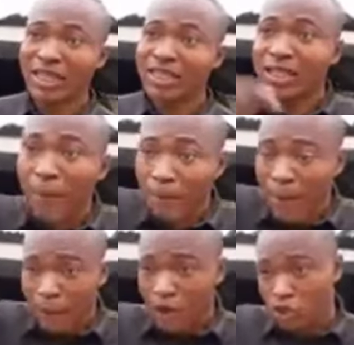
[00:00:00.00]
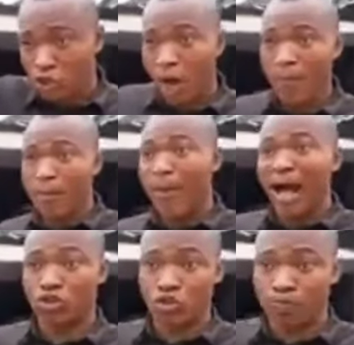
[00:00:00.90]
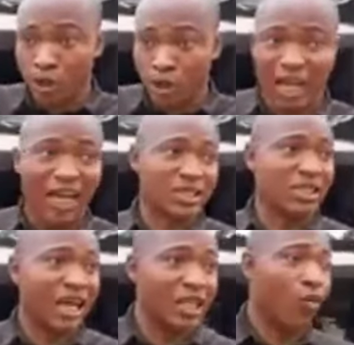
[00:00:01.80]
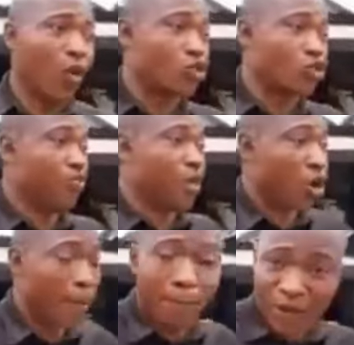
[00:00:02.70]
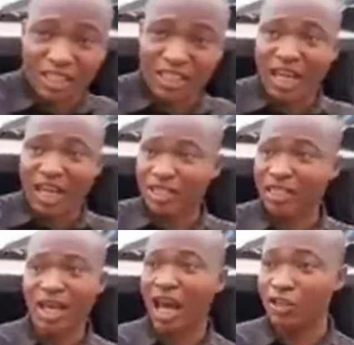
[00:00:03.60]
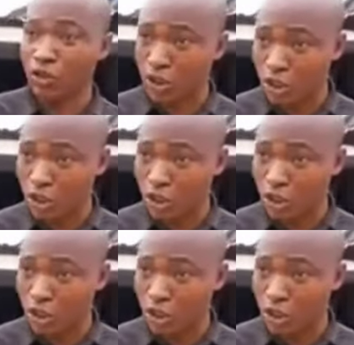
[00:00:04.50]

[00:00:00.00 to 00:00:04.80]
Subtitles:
these same people is coming back to protest that they want to become president, and you